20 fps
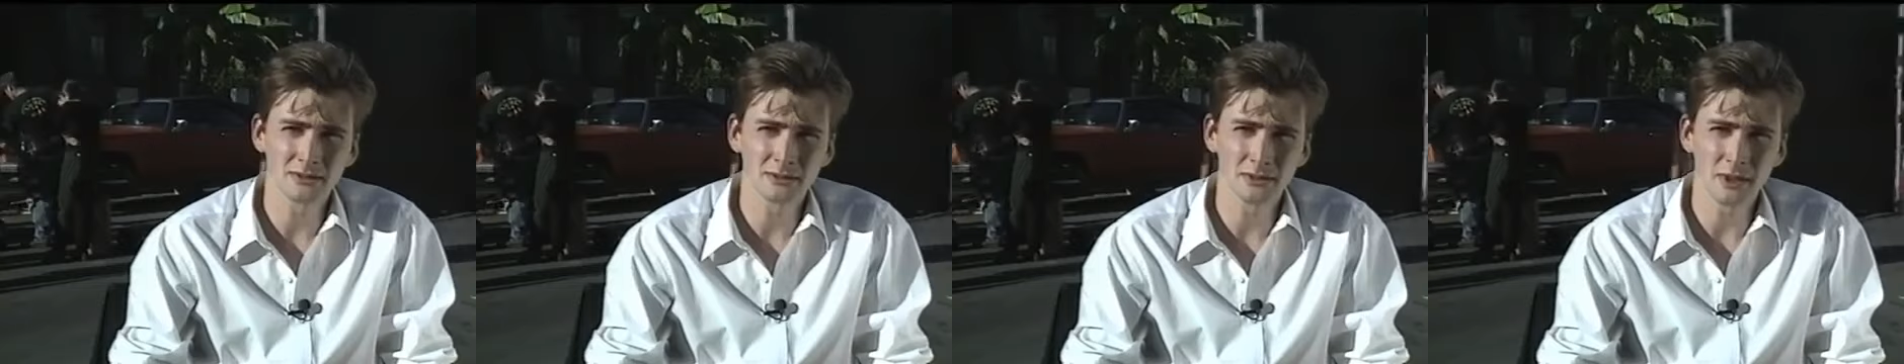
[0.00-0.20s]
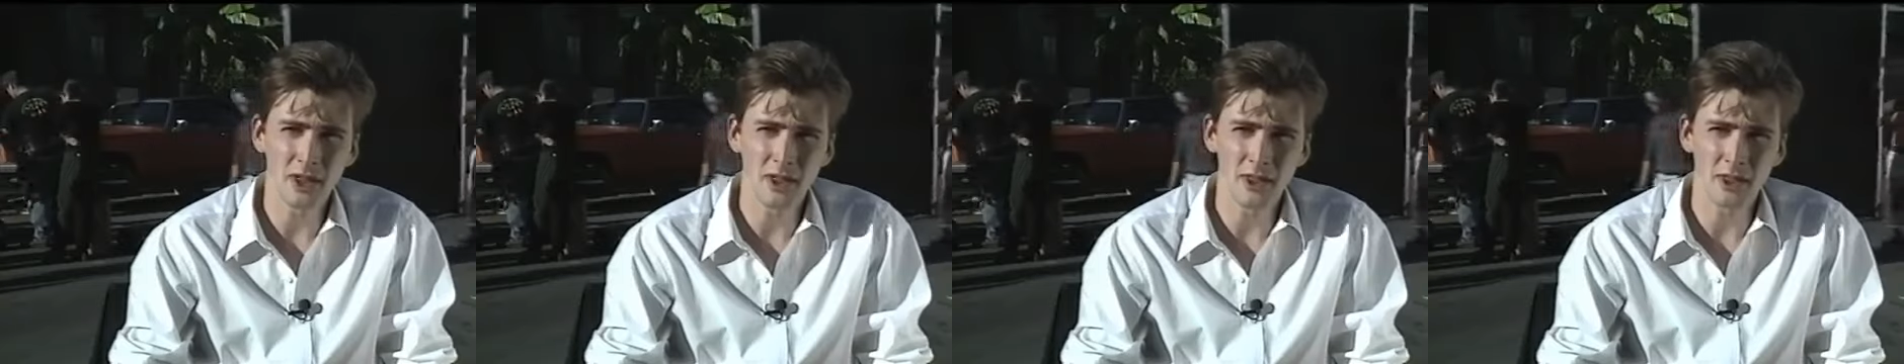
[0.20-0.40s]

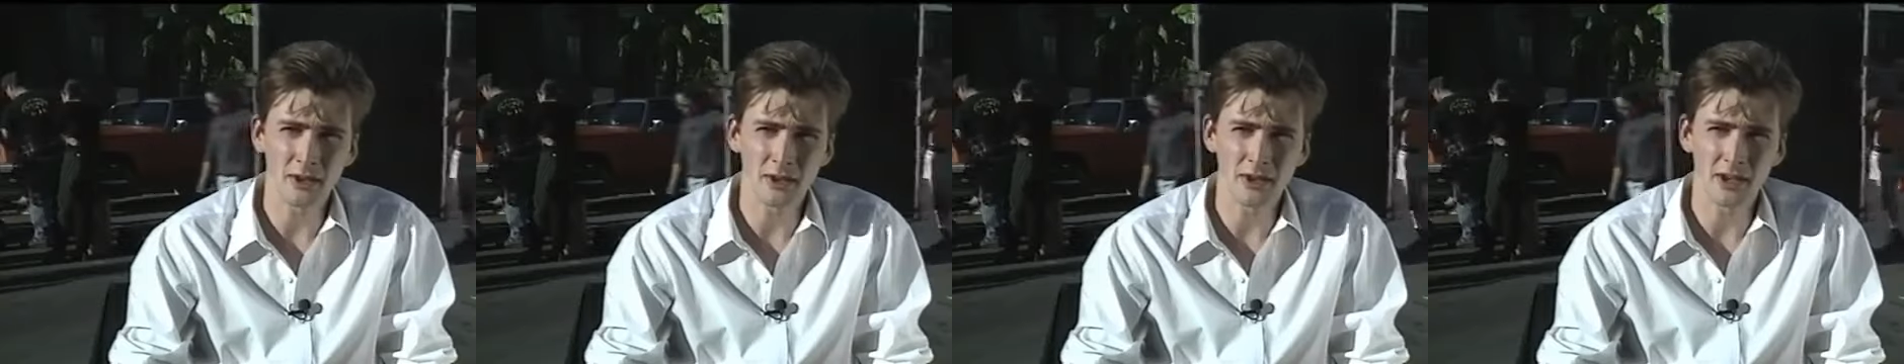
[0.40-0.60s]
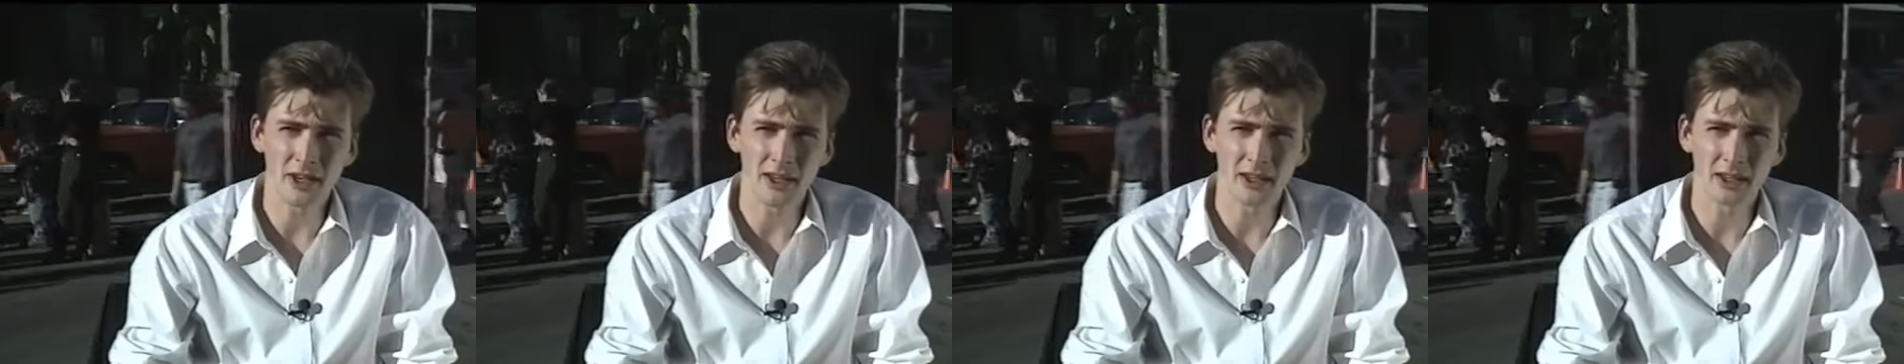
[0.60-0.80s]
rather
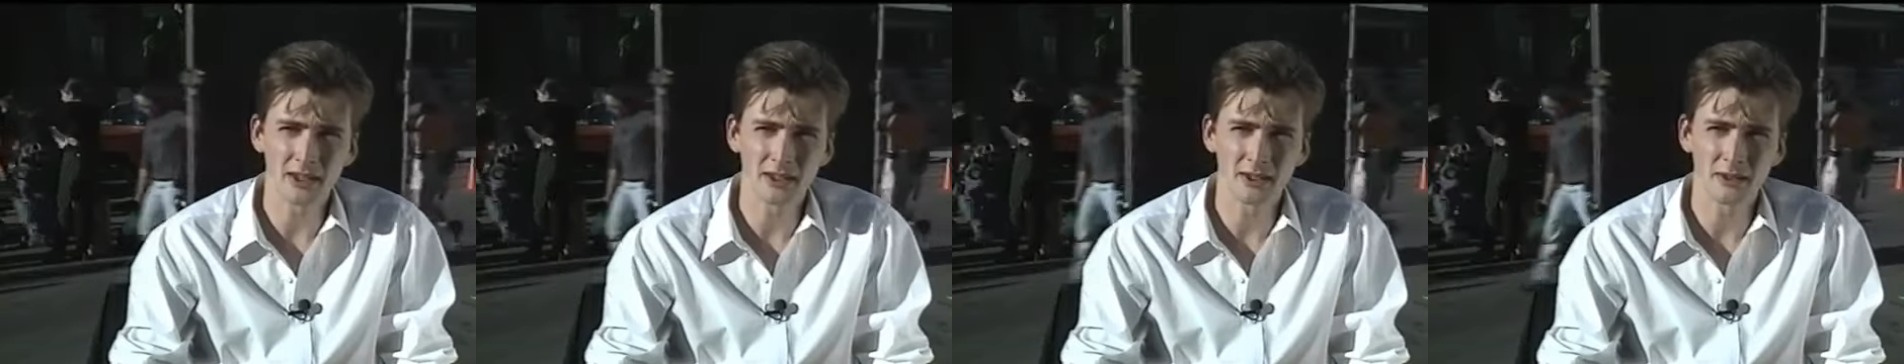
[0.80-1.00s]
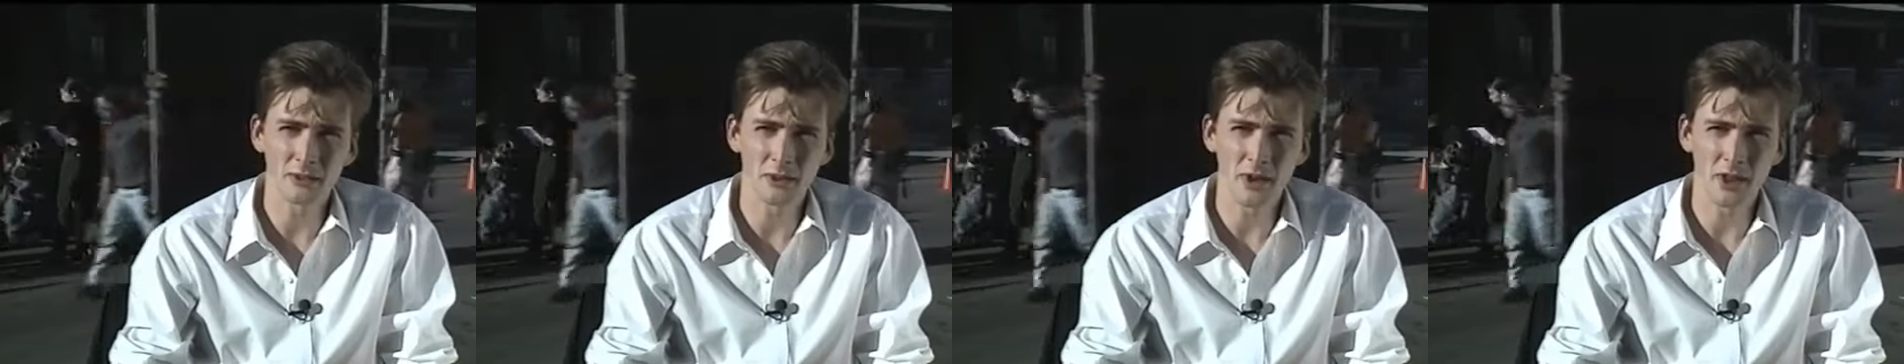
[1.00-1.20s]

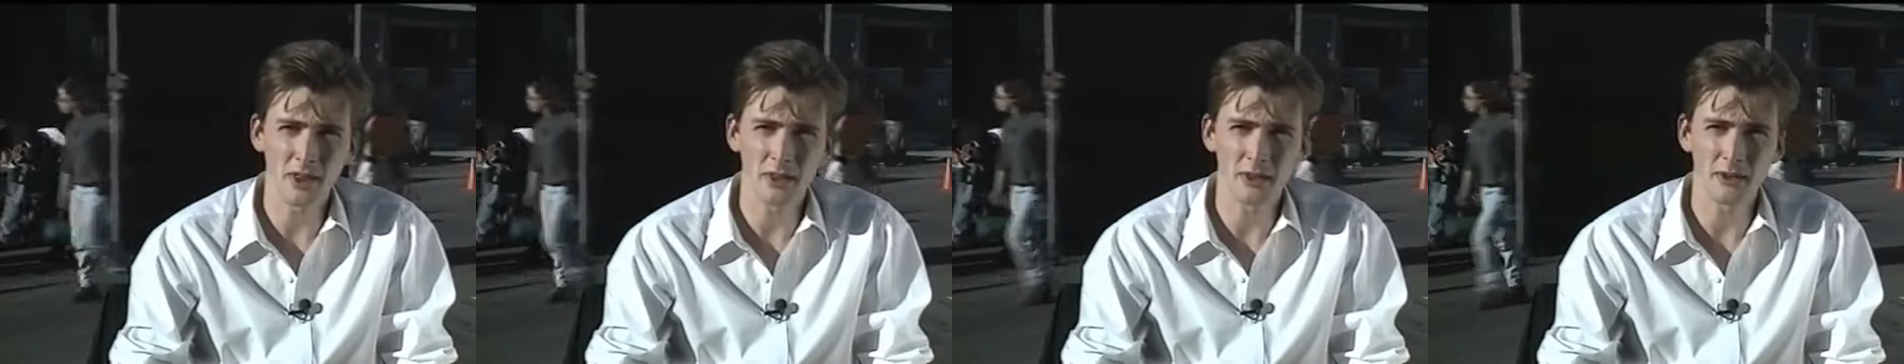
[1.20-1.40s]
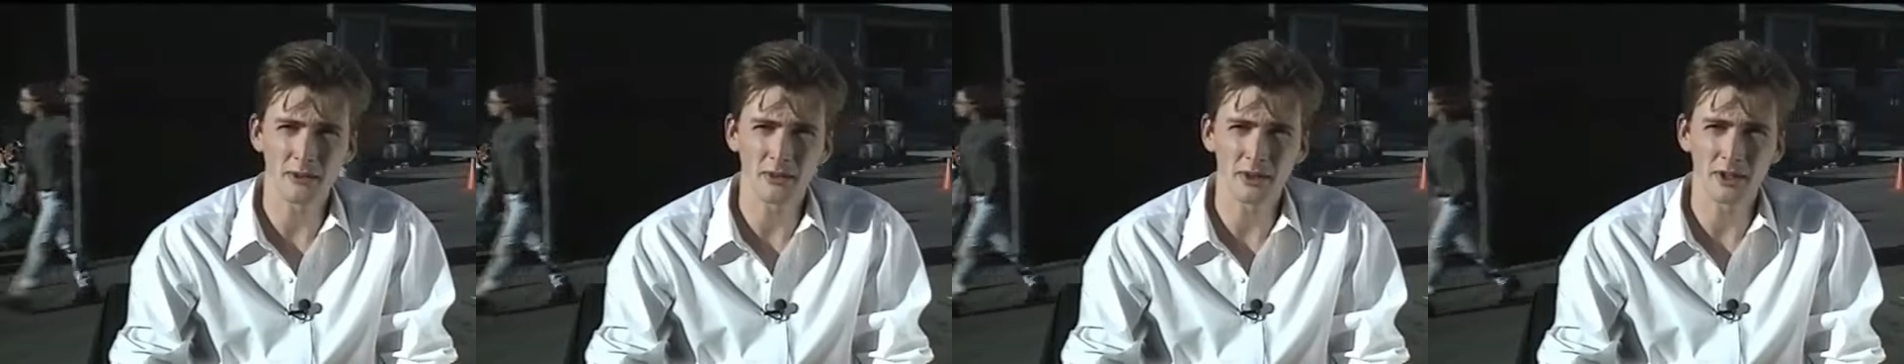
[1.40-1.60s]

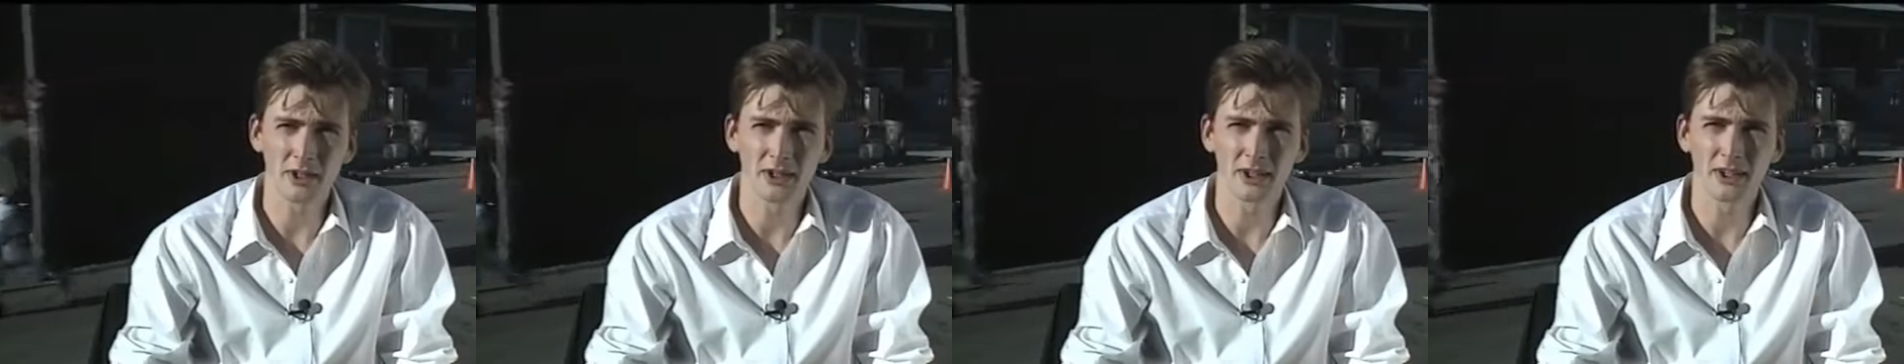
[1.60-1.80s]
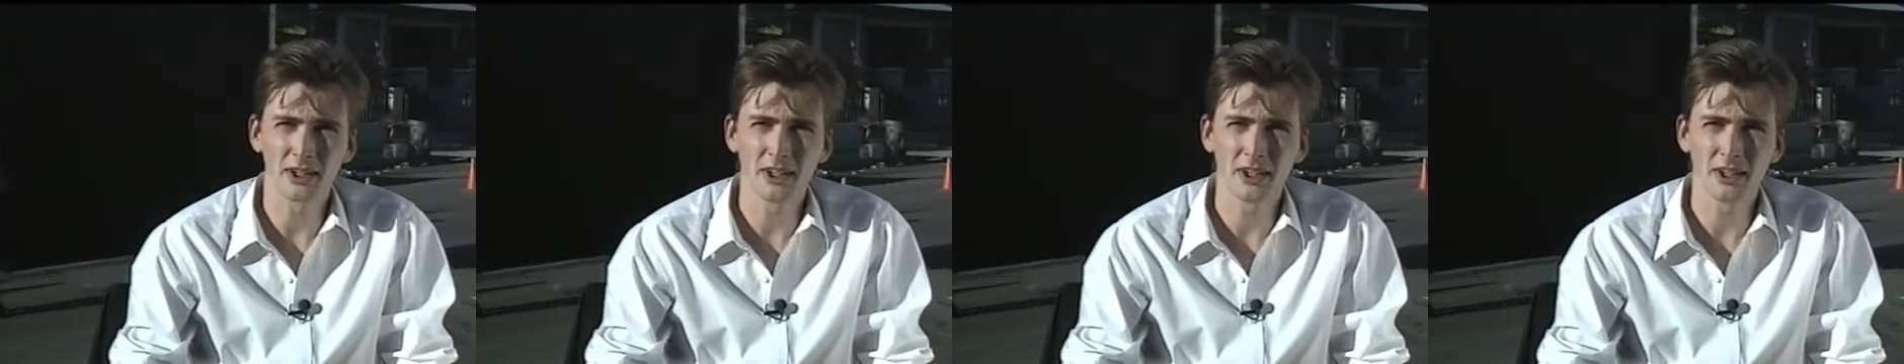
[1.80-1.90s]
than for